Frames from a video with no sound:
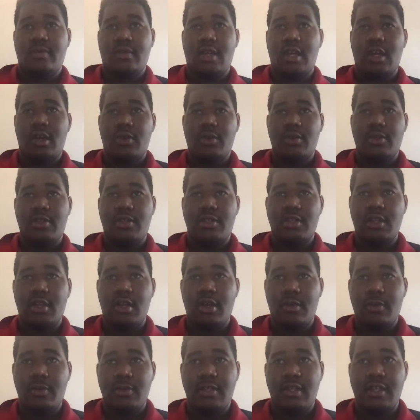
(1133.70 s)

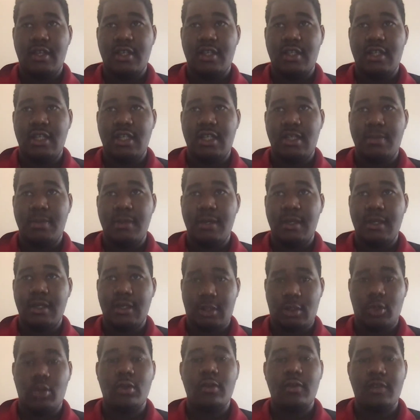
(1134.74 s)
Sla was actually speaking
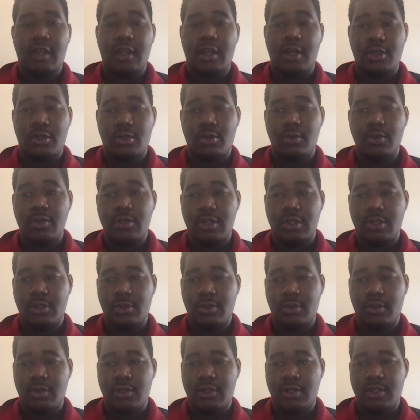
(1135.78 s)
along with the Ice Warriors as
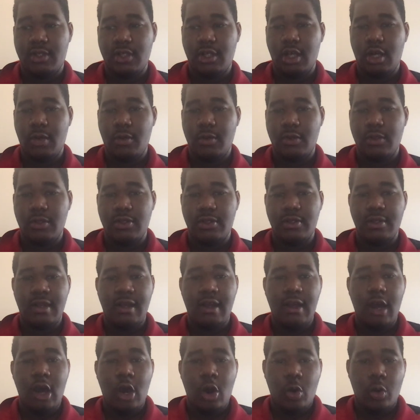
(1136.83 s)
well. Sla
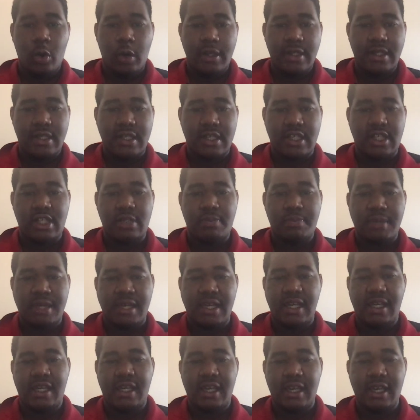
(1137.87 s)
was
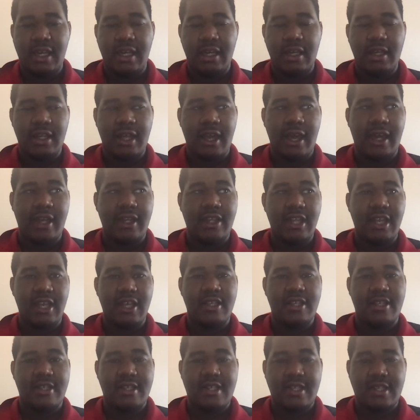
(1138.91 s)
speaking like
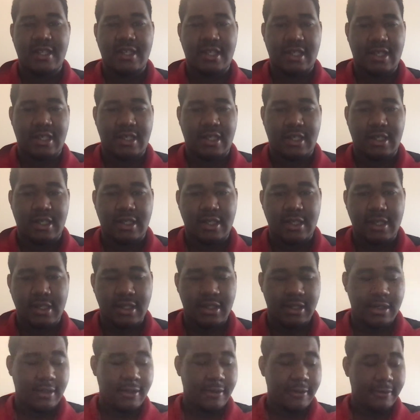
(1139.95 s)
this.